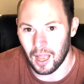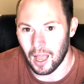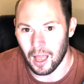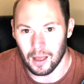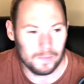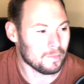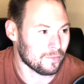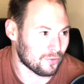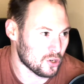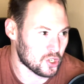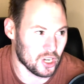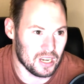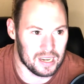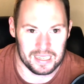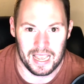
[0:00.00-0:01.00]

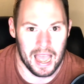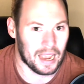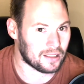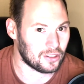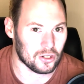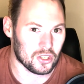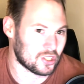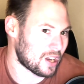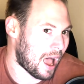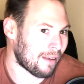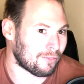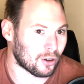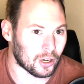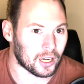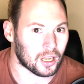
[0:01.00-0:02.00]
Virginia Tech, they're just
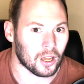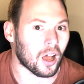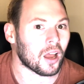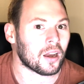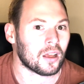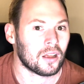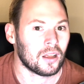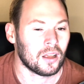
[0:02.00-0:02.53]
not very good.